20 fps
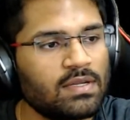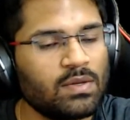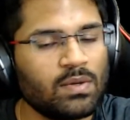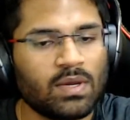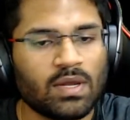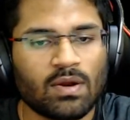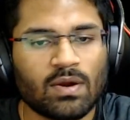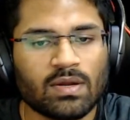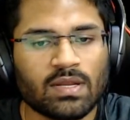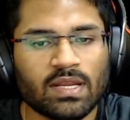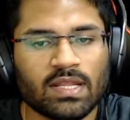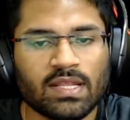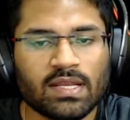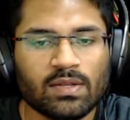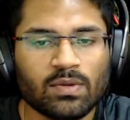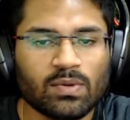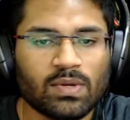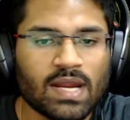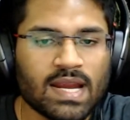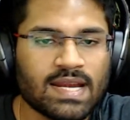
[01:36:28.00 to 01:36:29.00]
You cannot really
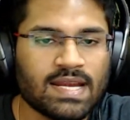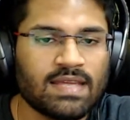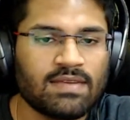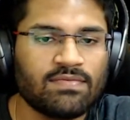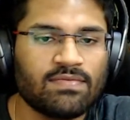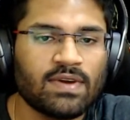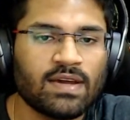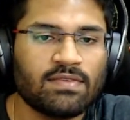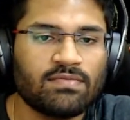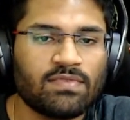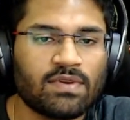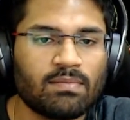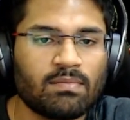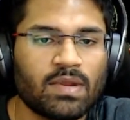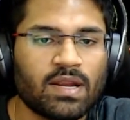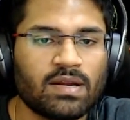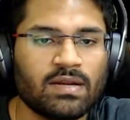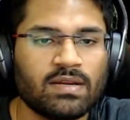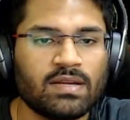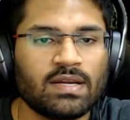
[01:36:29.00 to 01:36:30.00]
glue knight e5
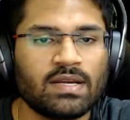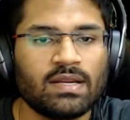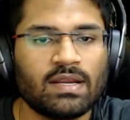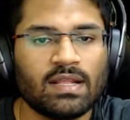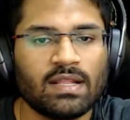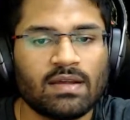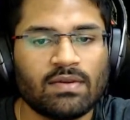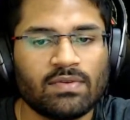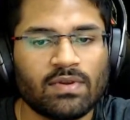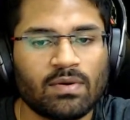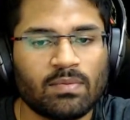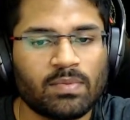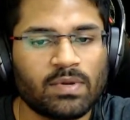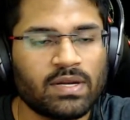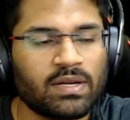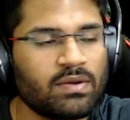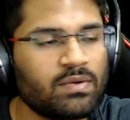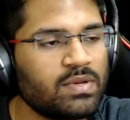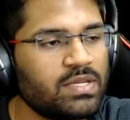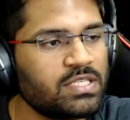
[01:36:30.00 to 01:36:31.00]
and blunder and allow your
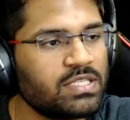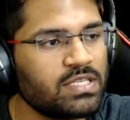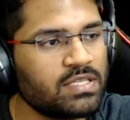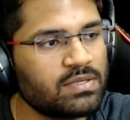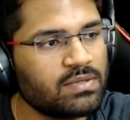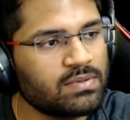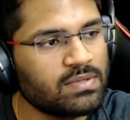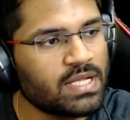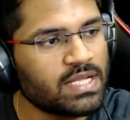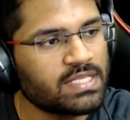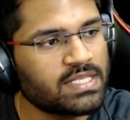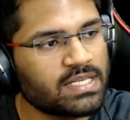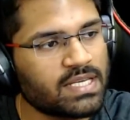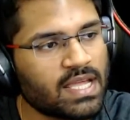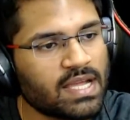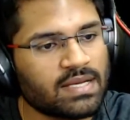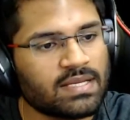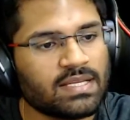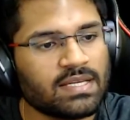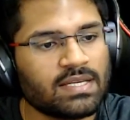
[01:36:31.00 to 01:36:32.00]
opponent queen g2. That's a
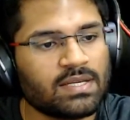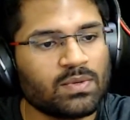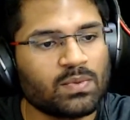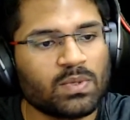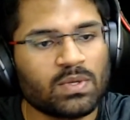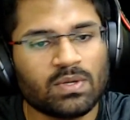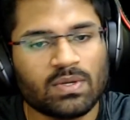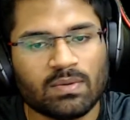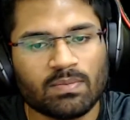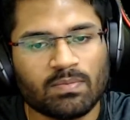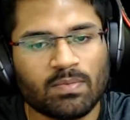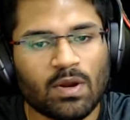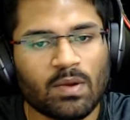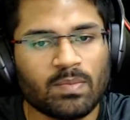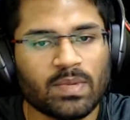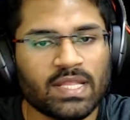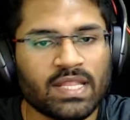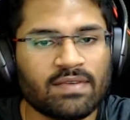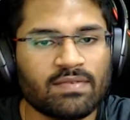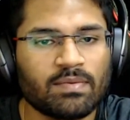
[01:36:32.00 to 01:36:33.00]
tactic you would
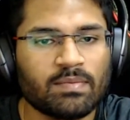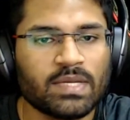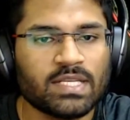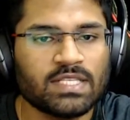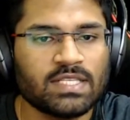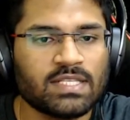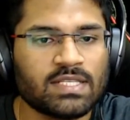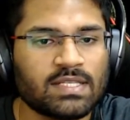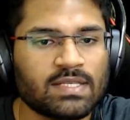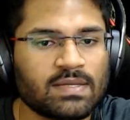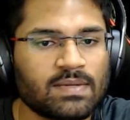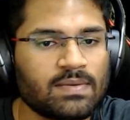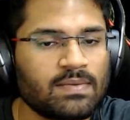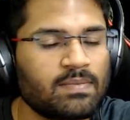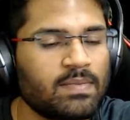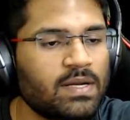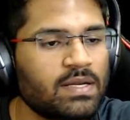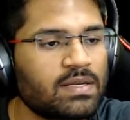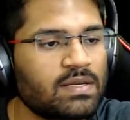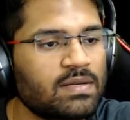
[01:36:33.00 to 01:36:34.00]
probably never miss.
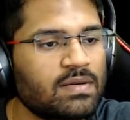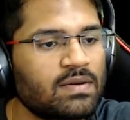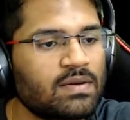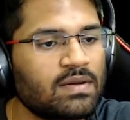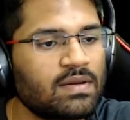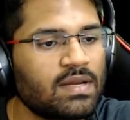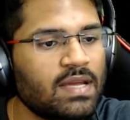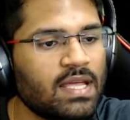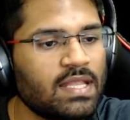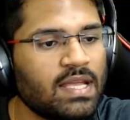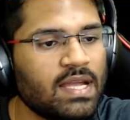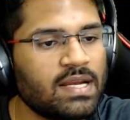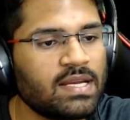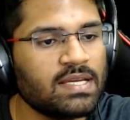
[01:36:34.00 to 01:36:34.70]
But any